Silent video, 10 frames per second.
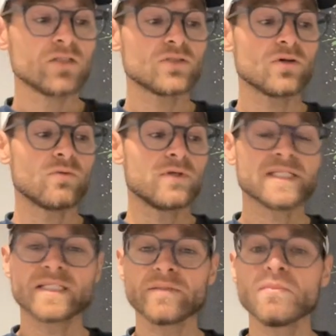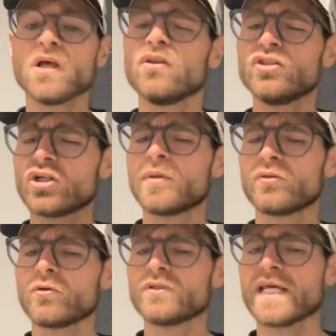so next thing, let's talk about
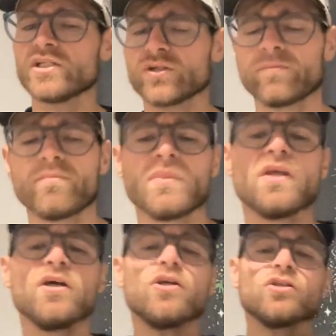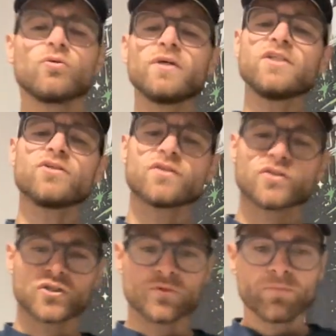the rotation. So rotation of the
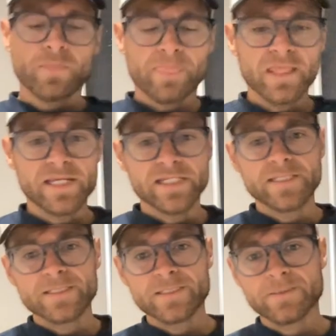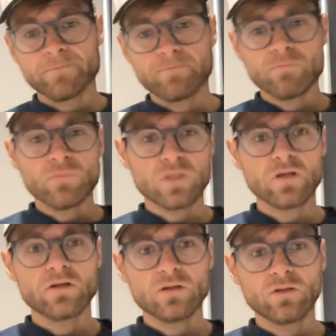shoe is
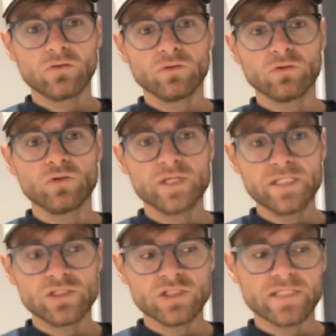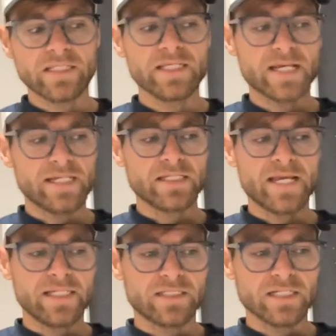looking just at the
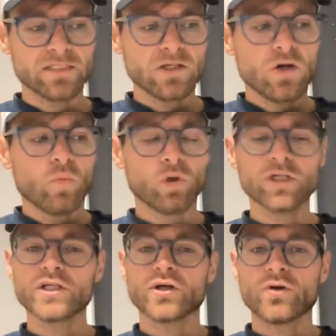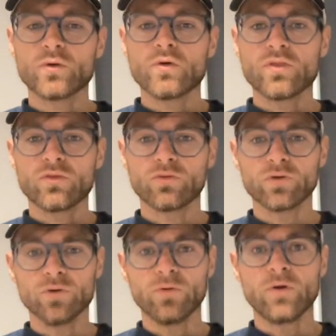Asics. We're going to go
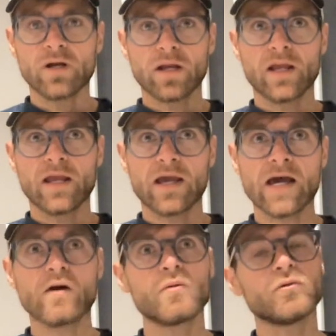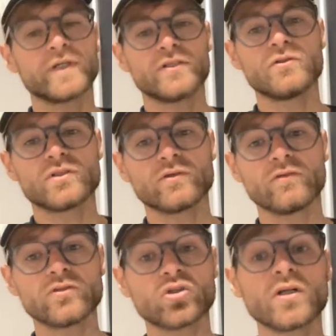through how I would rate this,
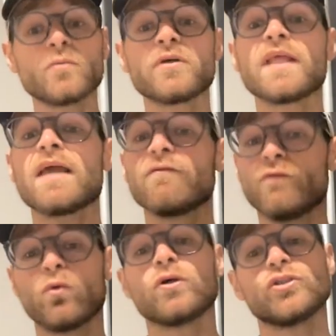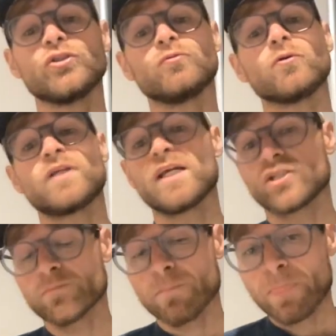starting with a 4-shoe
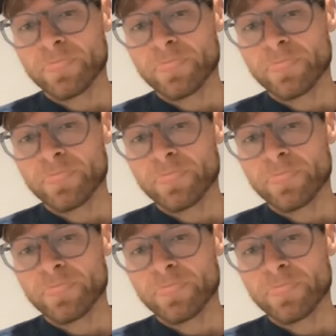rotation.